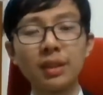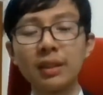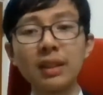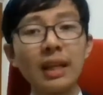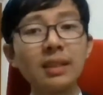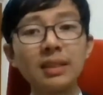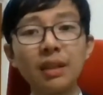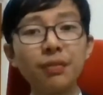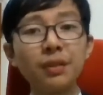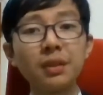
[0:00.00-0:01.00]
It's, it's
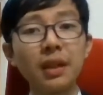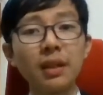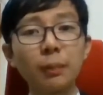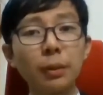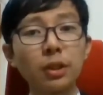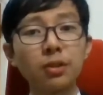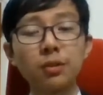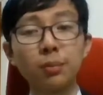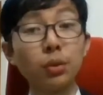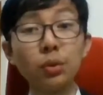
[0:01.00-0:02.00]
definitely not the
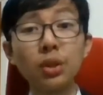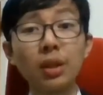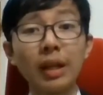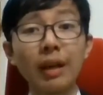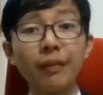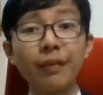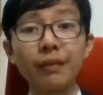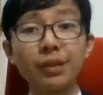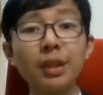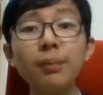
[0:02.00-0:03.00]
best musical I have ever
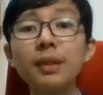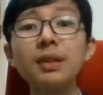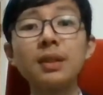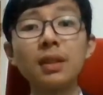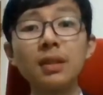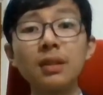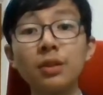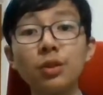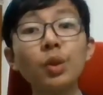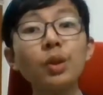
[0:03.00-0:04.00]
seen, but it's still an
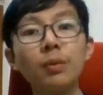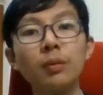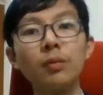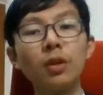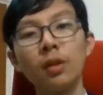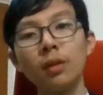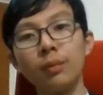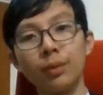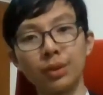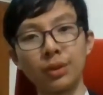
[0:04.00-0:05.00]
enjoyable
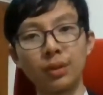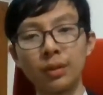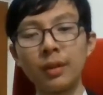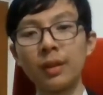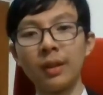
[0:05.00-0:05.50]
musical.